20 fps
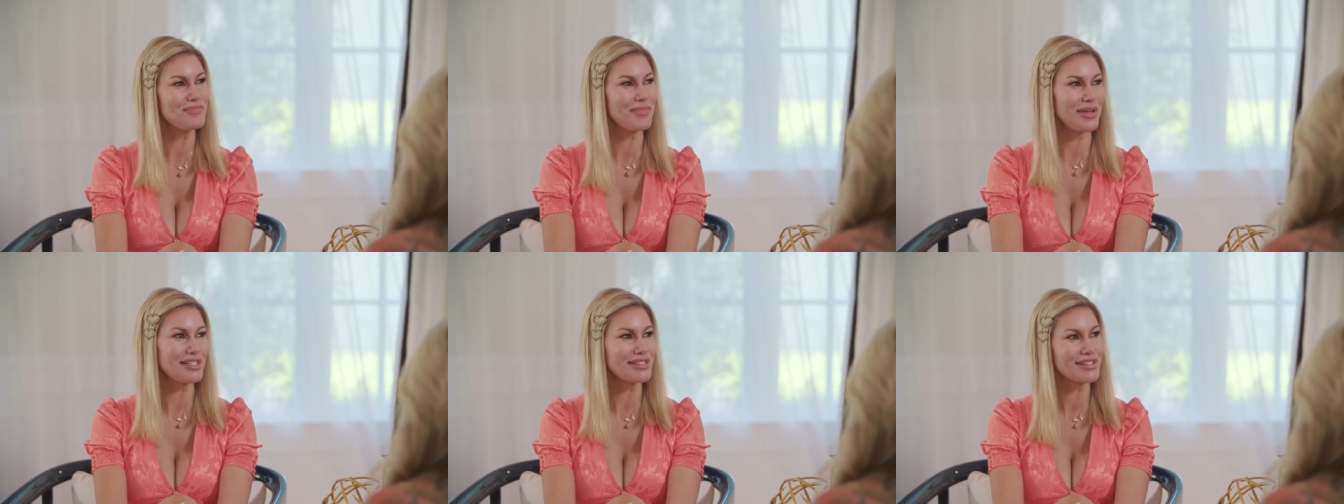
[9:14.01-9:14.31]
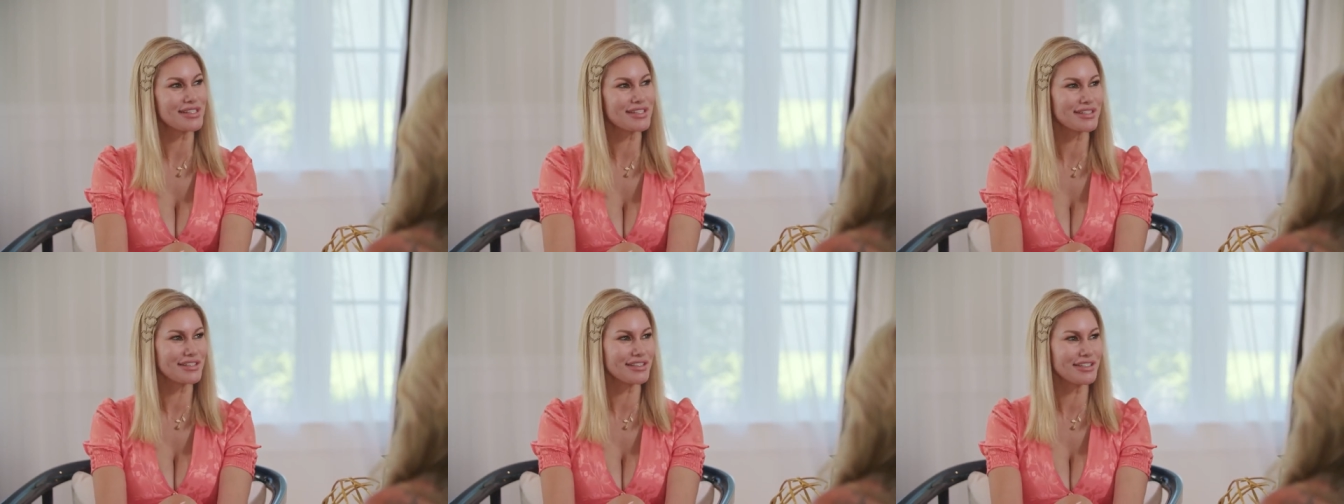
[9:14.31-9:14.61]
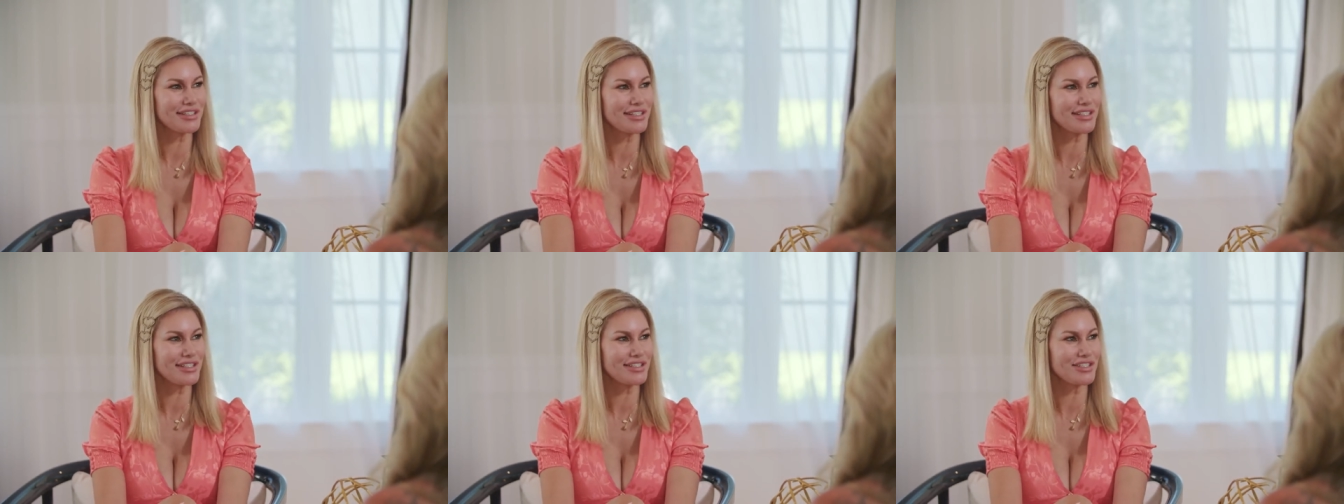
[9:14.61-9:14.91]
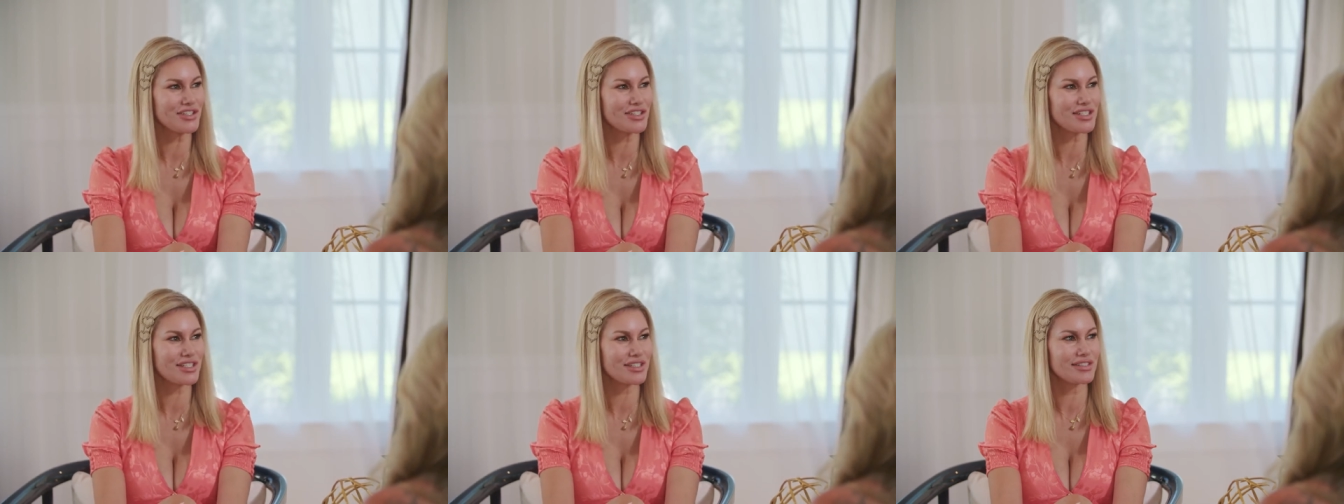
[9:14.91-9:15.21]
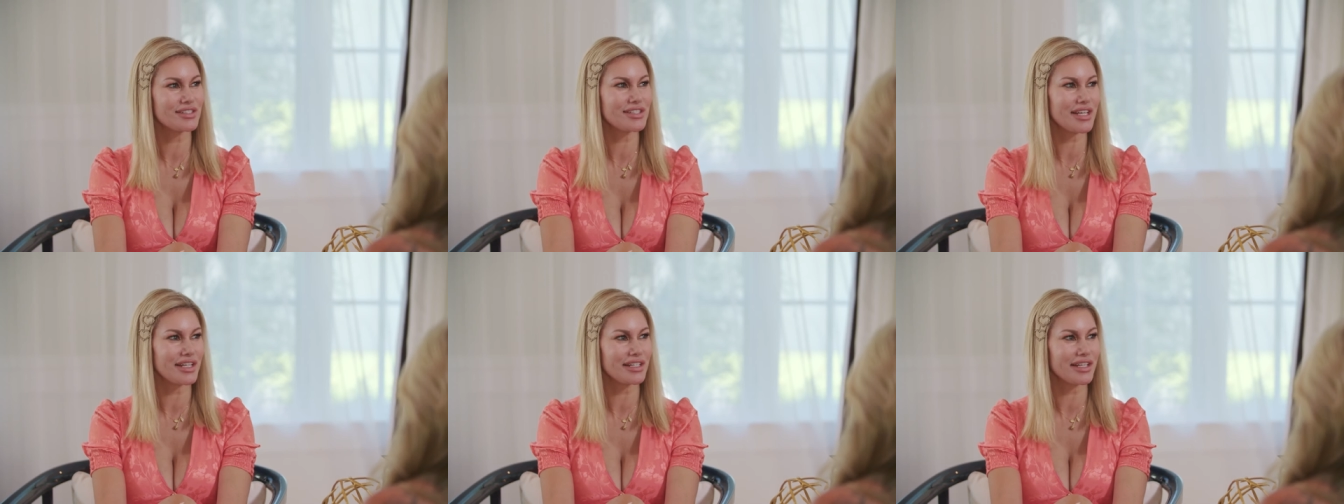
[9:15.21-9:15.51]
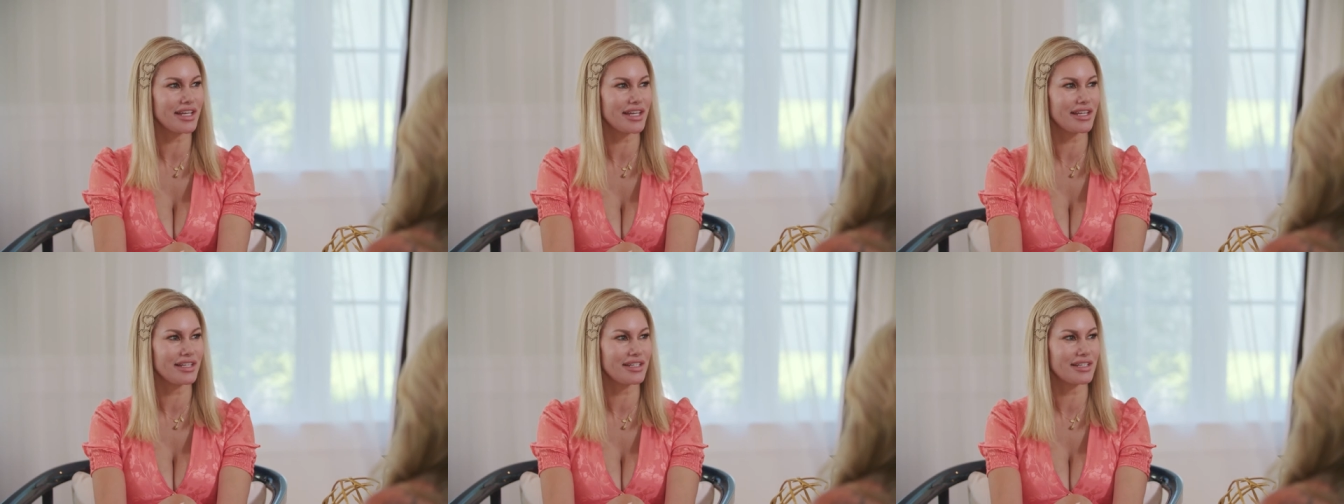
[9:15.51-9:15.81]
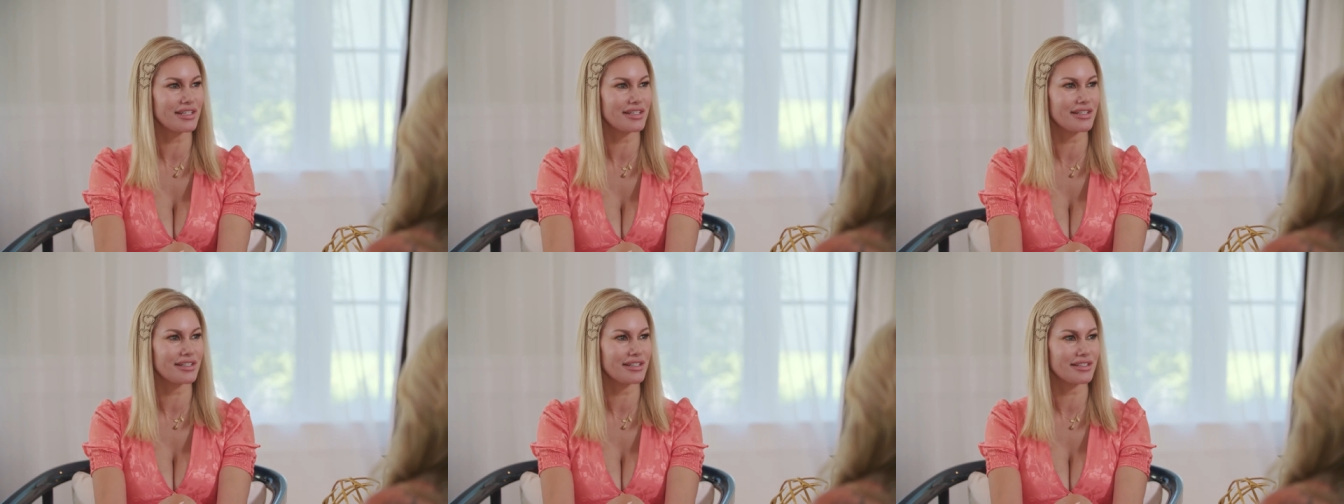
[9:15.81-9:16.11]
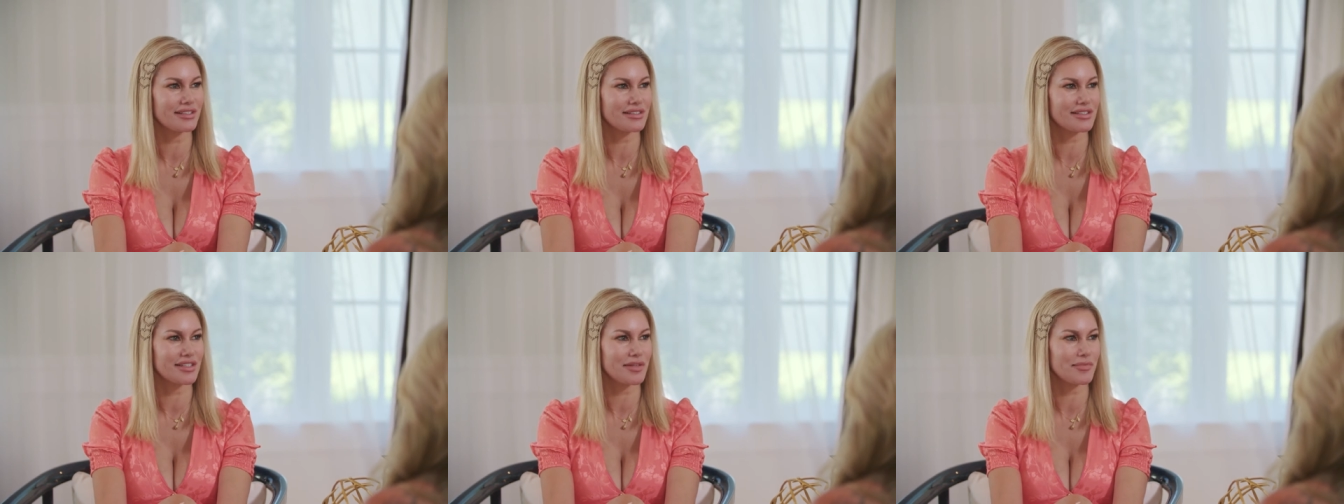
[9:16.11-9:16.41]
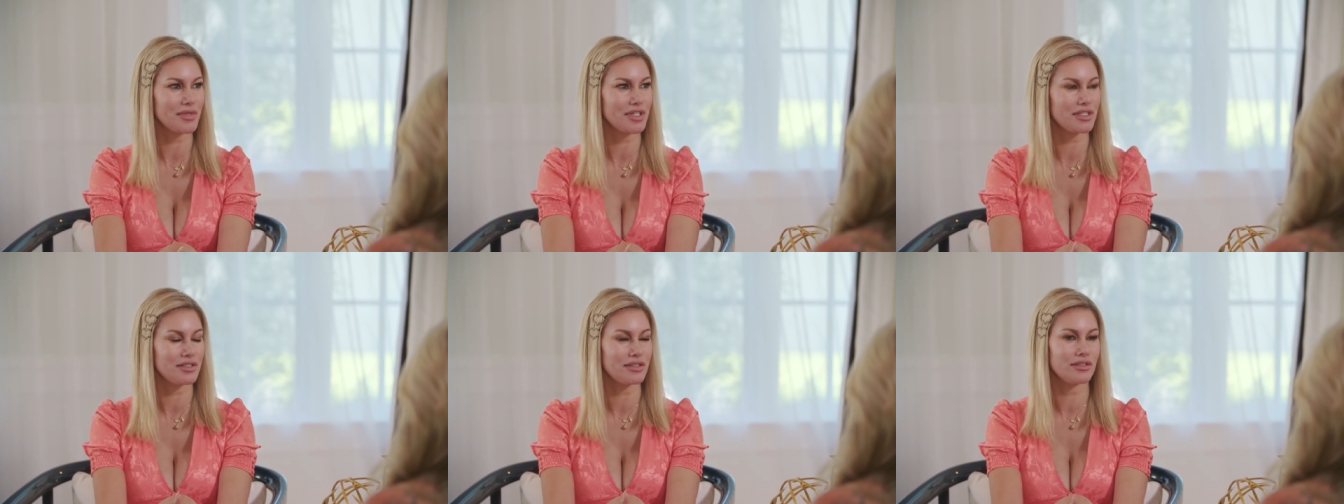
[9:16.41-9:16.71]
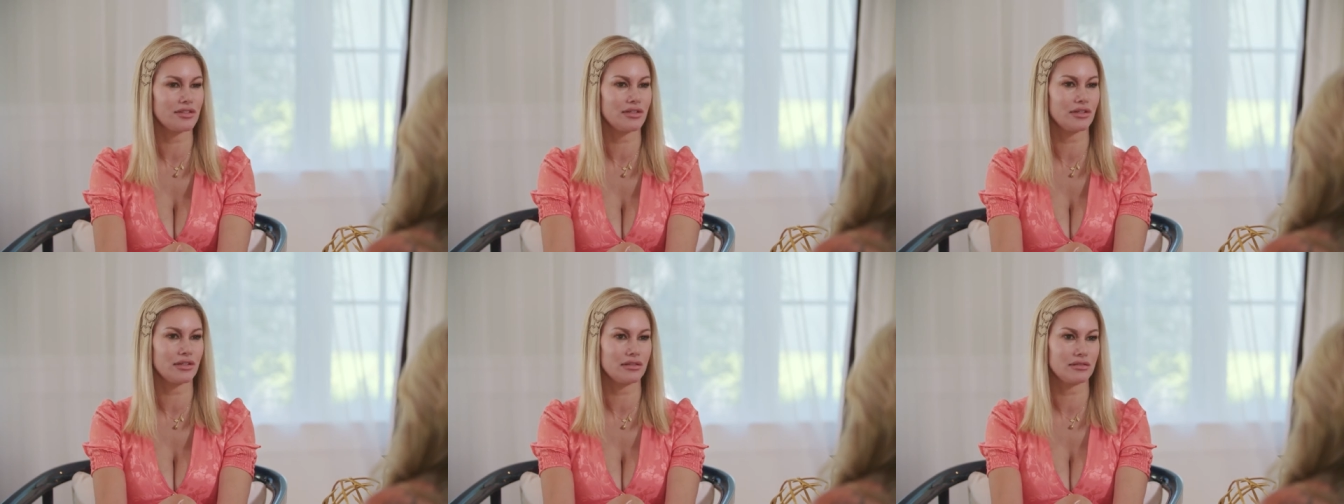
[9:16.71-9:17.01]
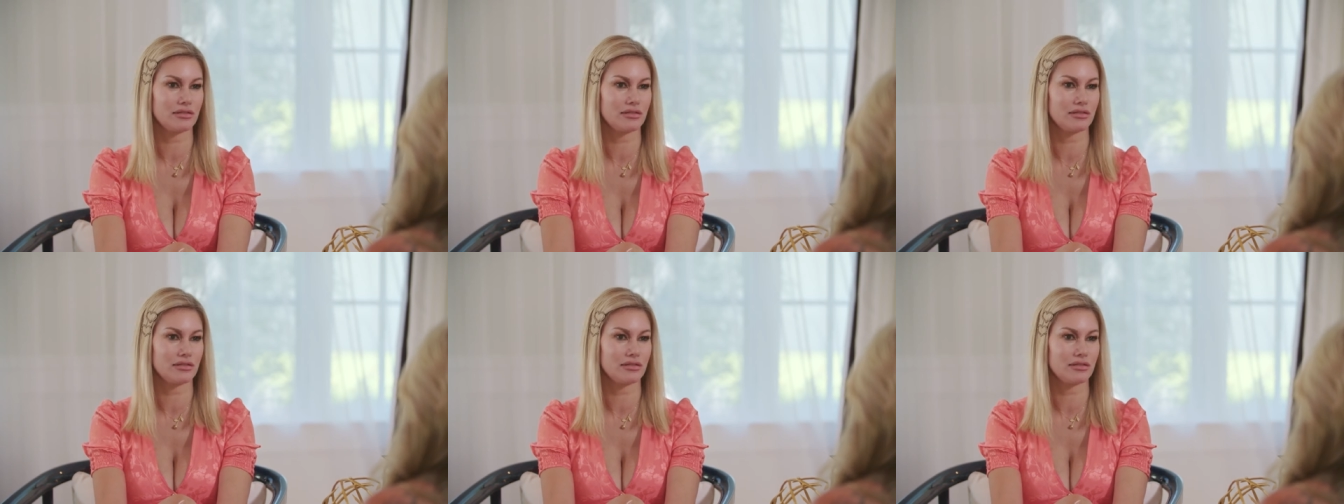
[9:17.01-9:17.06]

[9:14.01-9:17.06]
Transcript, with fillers: basically just dedicate something to do